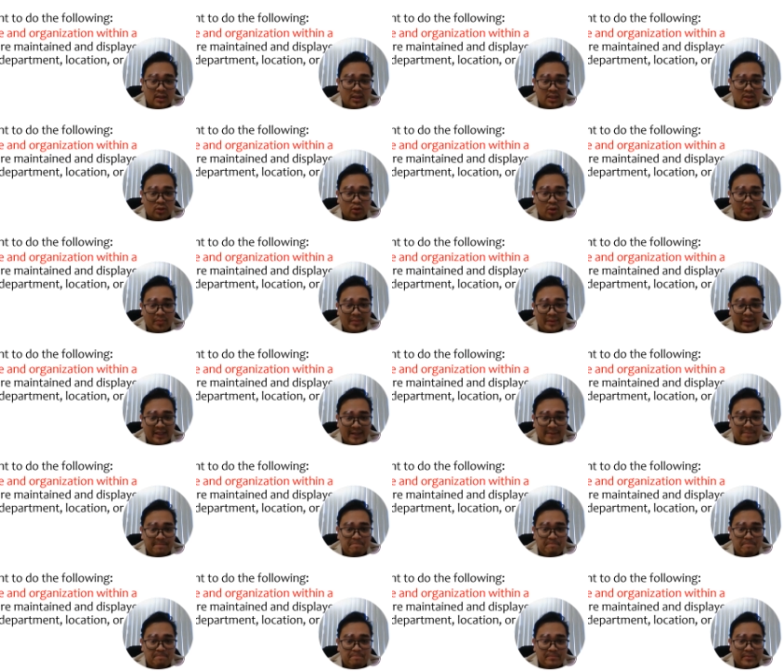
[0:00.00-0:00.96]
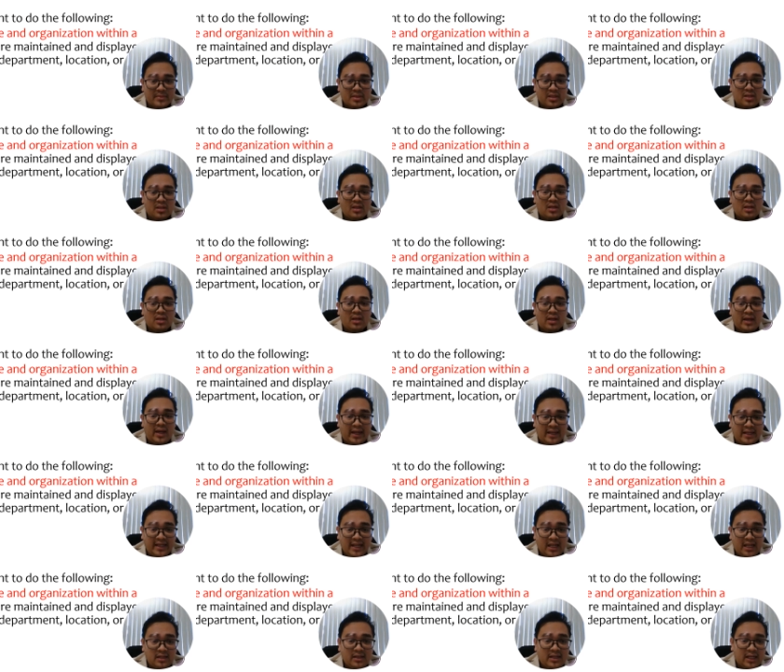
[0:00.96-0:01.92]
domain name. And
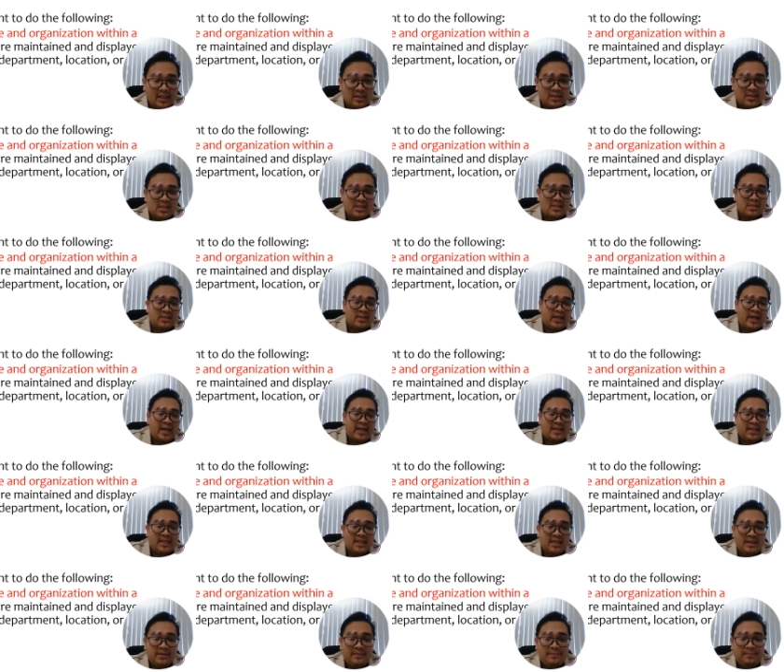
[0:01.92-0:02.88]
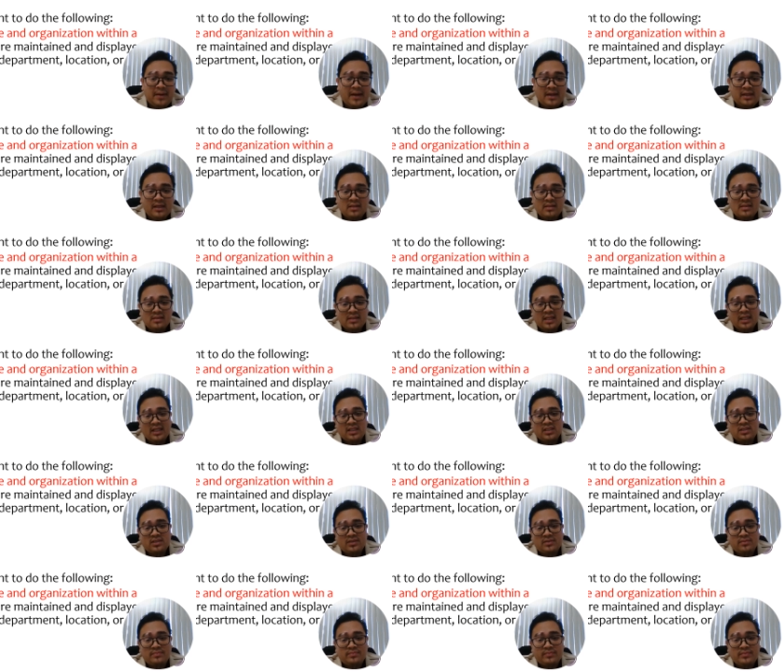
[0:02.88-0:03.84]
then next is the AD planning
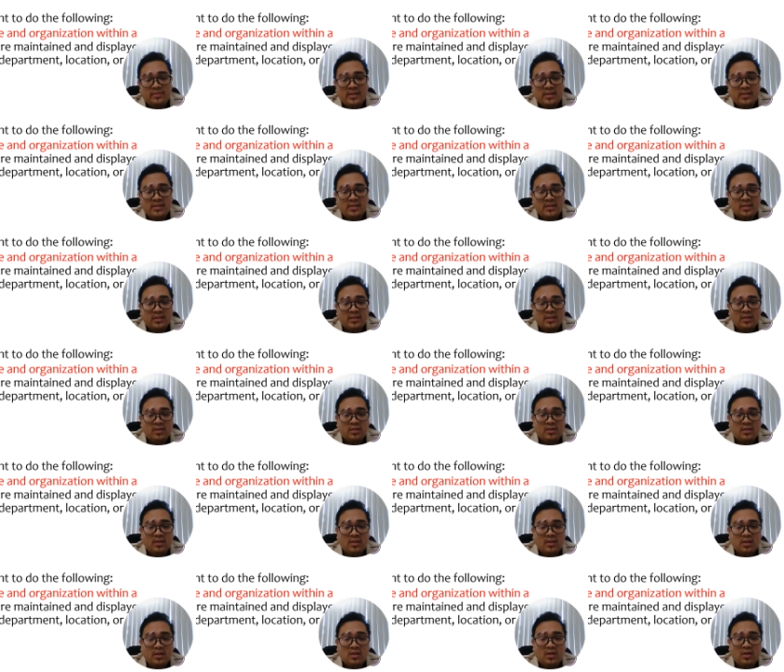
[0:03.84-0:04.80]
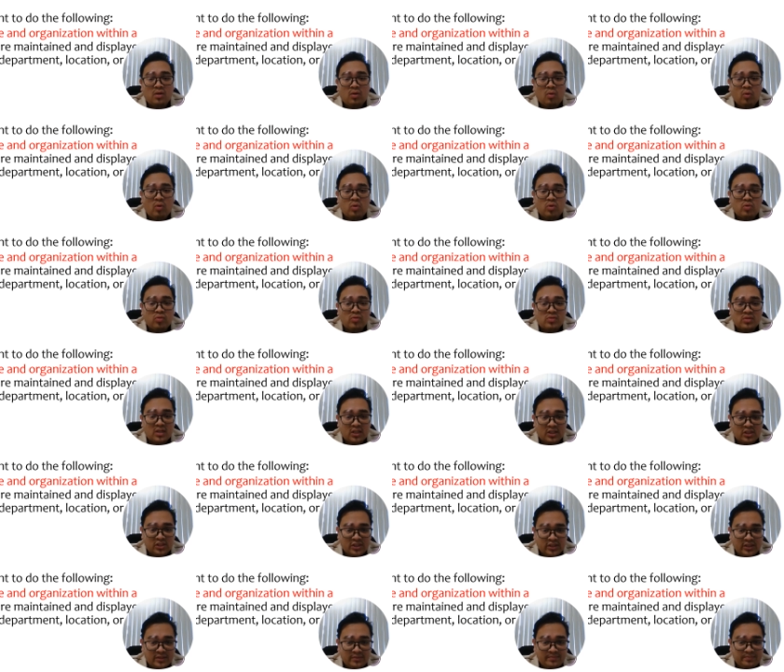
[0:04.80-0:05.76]
stage. It's a OU
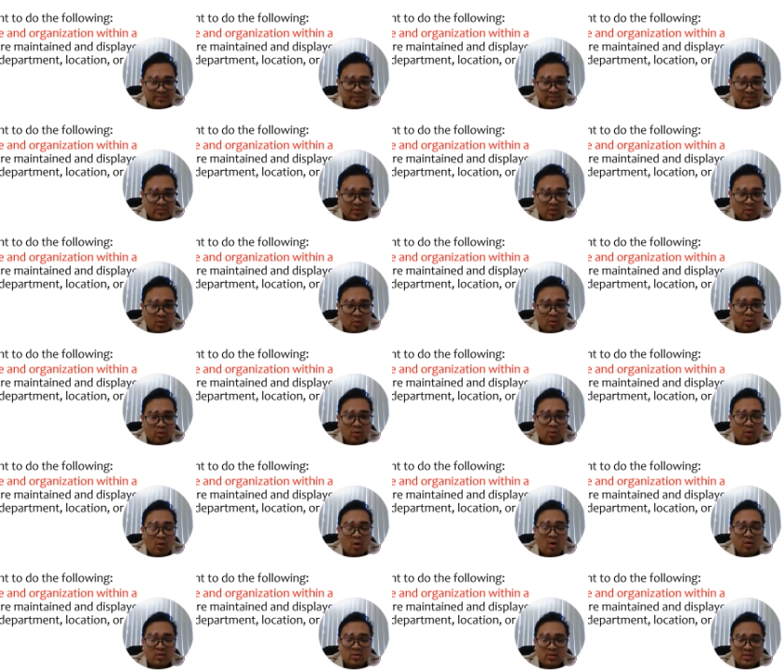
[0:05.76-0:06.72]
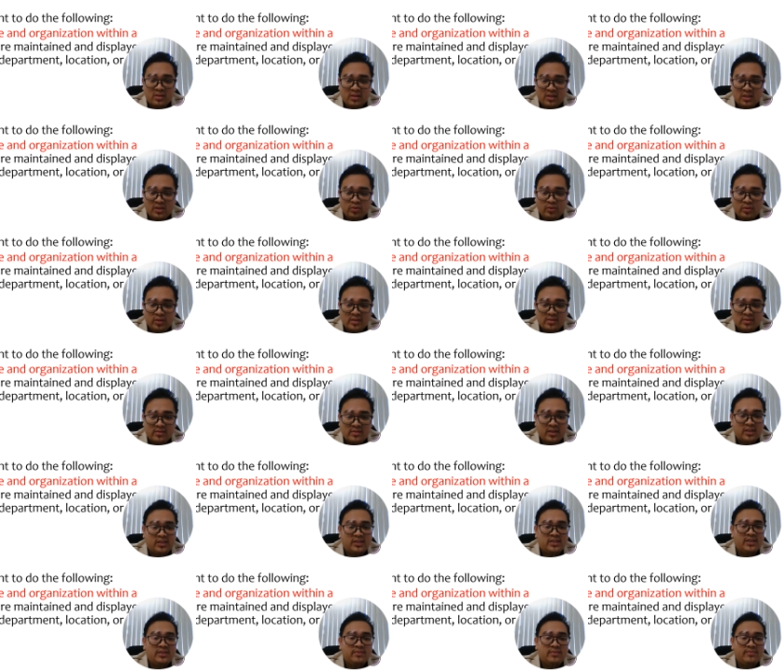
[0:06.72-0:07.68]
structure or organization unit
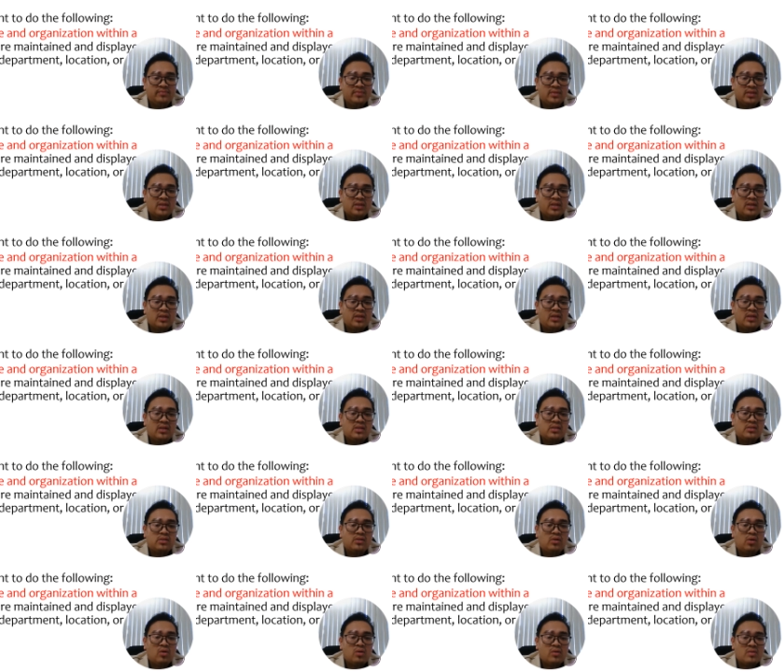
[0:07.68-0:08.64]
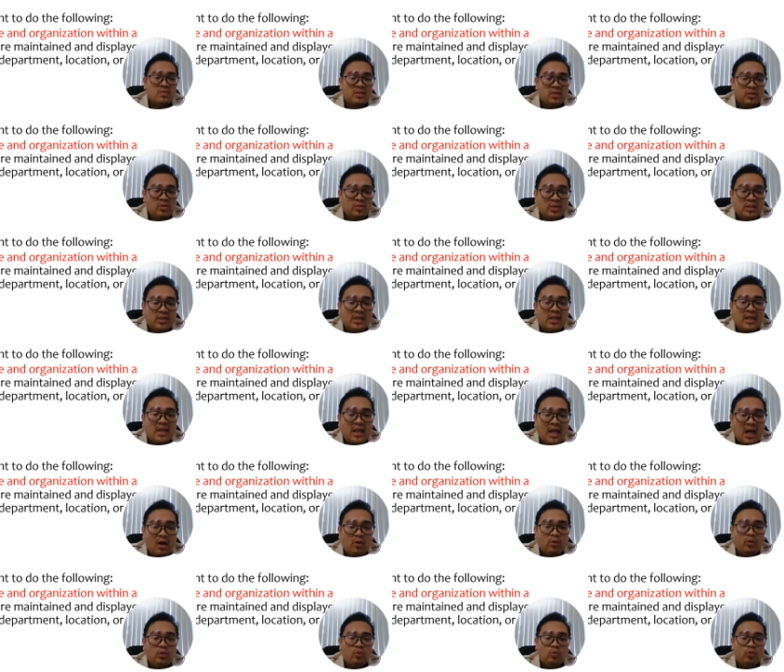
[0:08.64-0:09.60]
structure. So organization unit allow
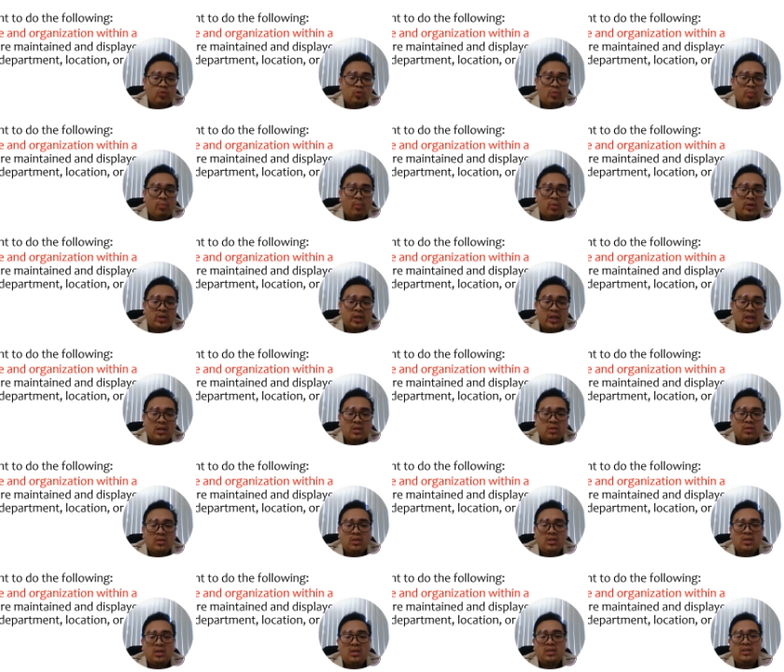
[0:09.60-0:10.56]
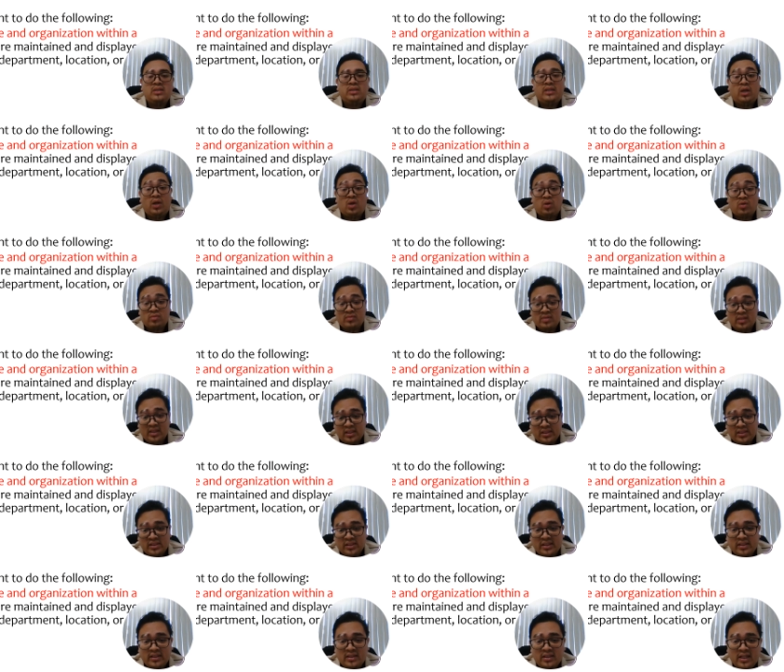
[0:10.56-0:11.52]
you to model the
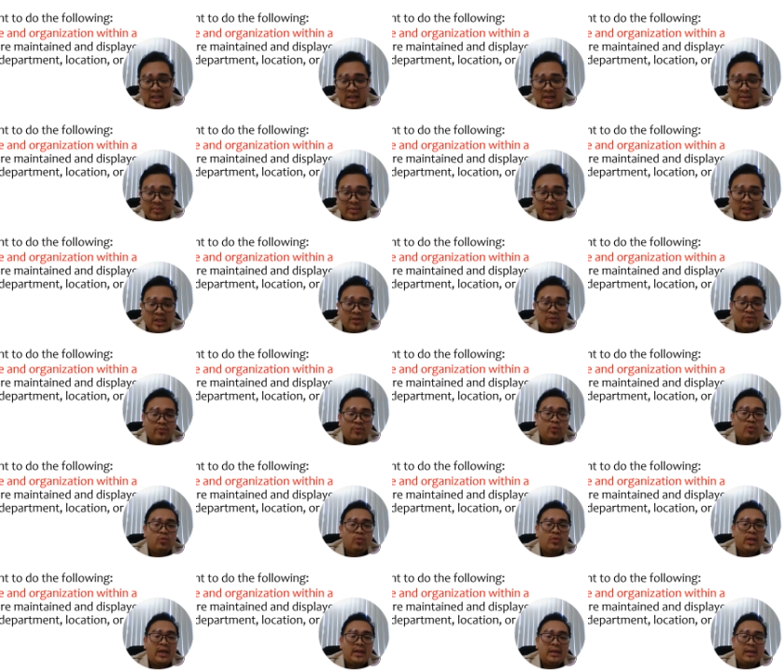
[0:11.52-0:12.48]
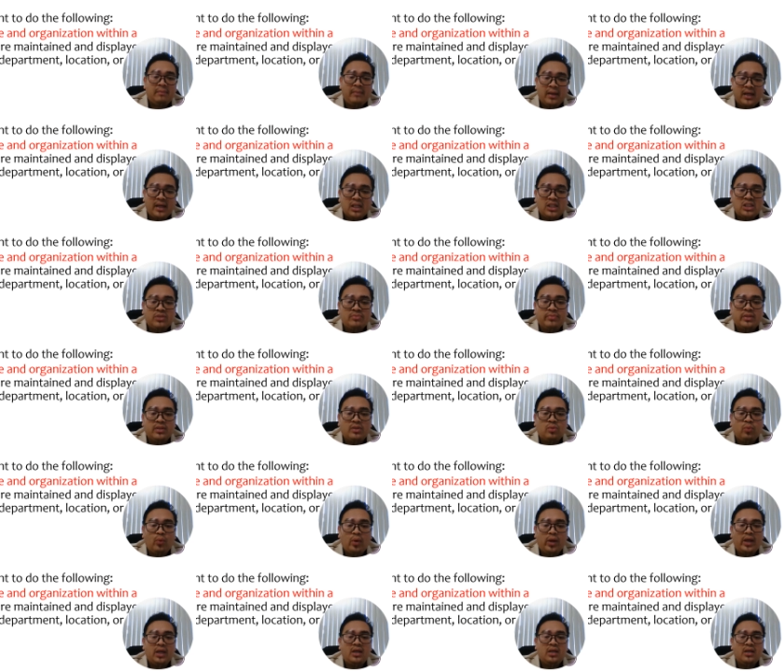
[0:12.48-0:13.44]
organization in a meaningful and manageable
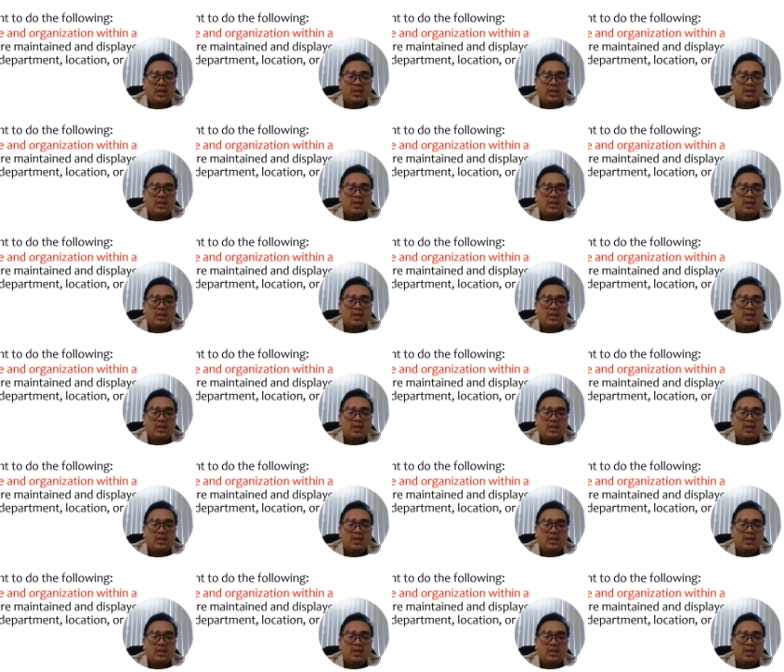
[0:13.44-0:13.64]
way